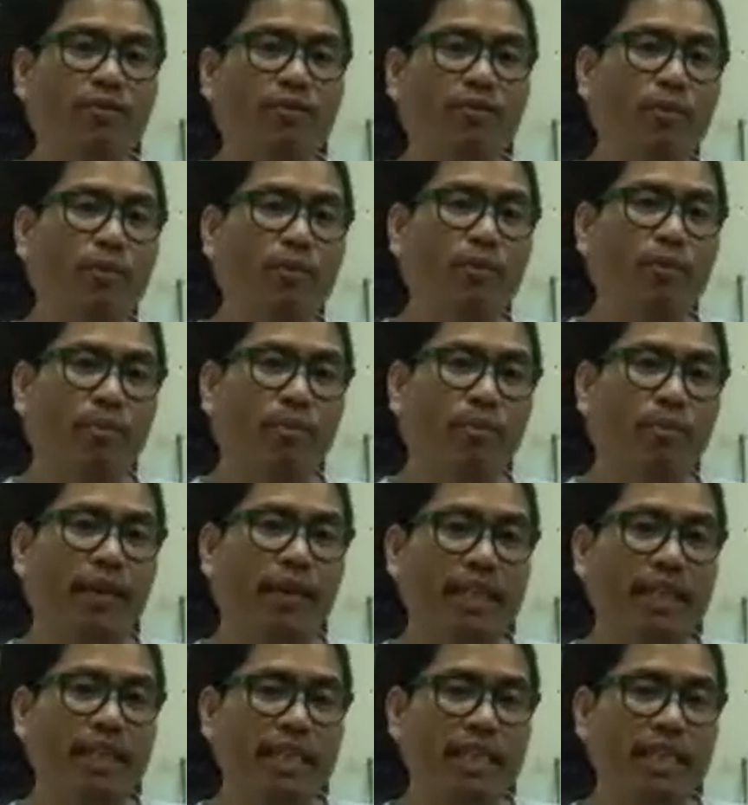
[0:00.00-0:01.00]
or the fats from
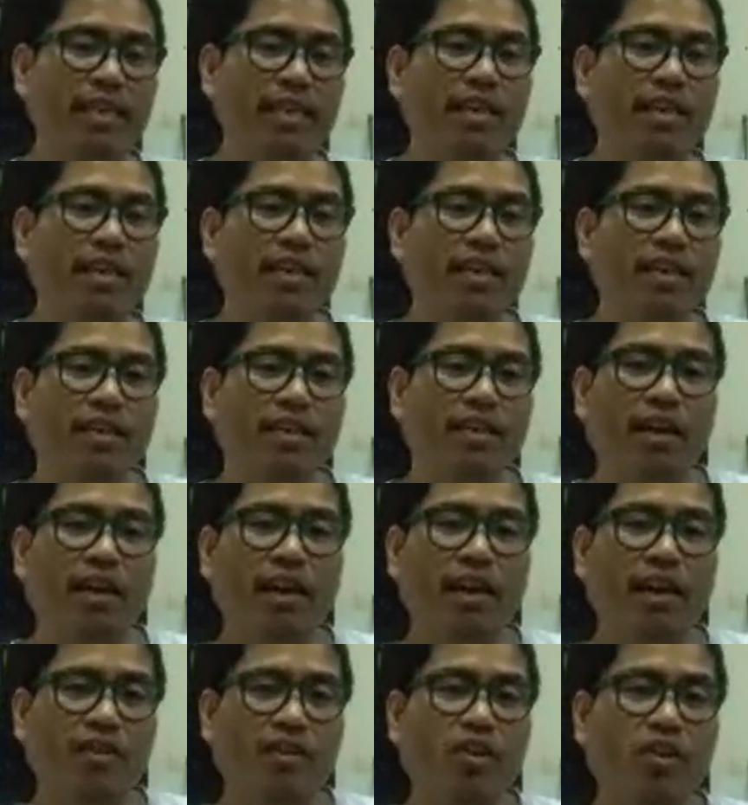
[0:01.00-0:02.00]
our body
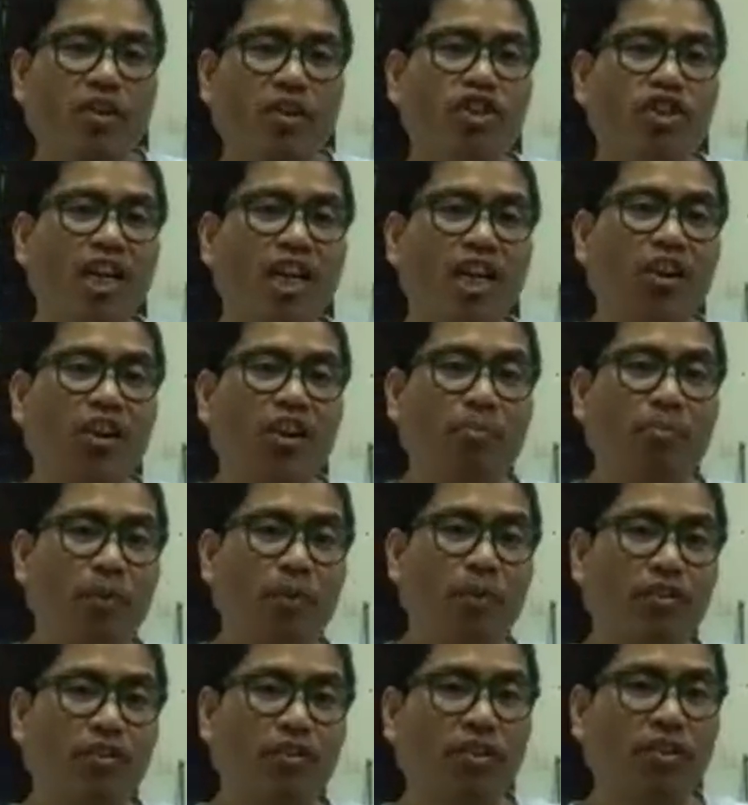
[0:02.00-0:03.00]
uh, surgical
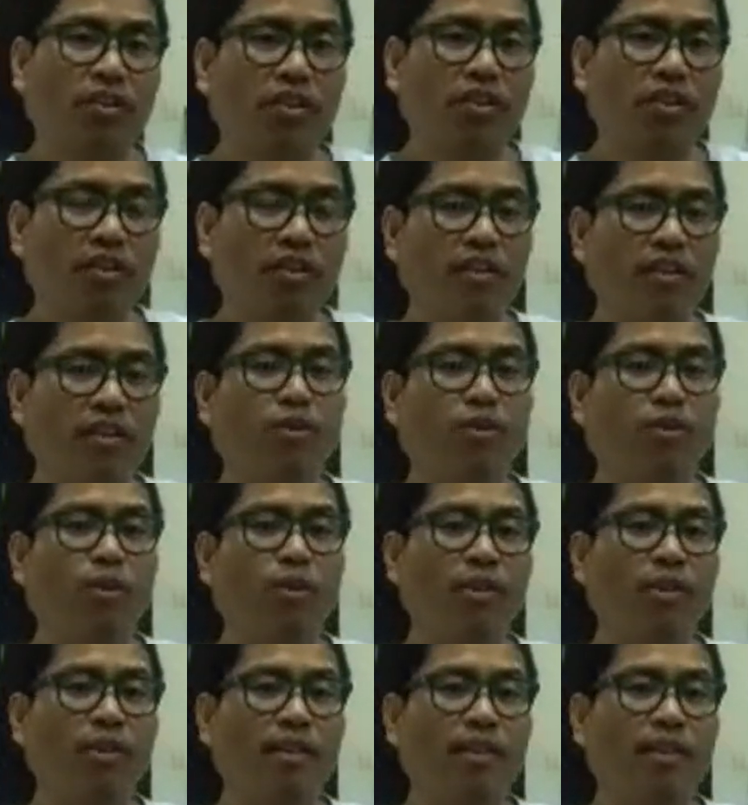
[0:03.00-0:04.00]
operation
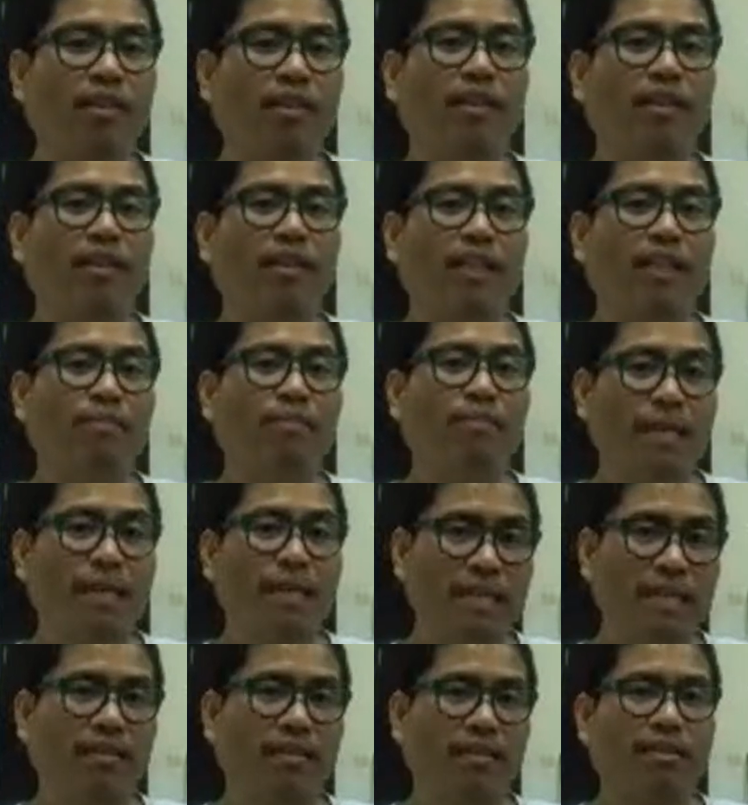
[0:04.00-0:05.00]
that's what it
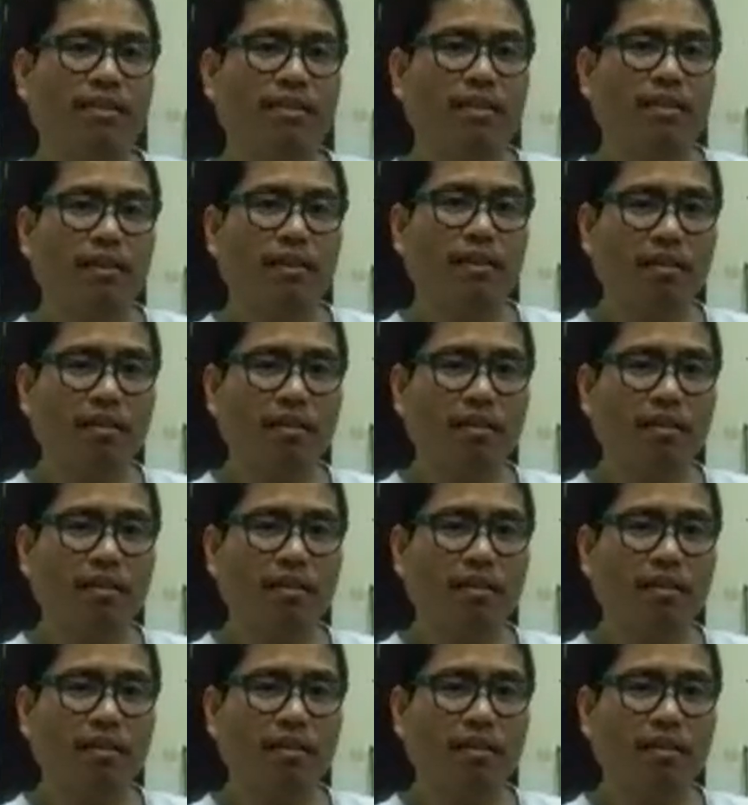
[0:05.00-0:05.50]
means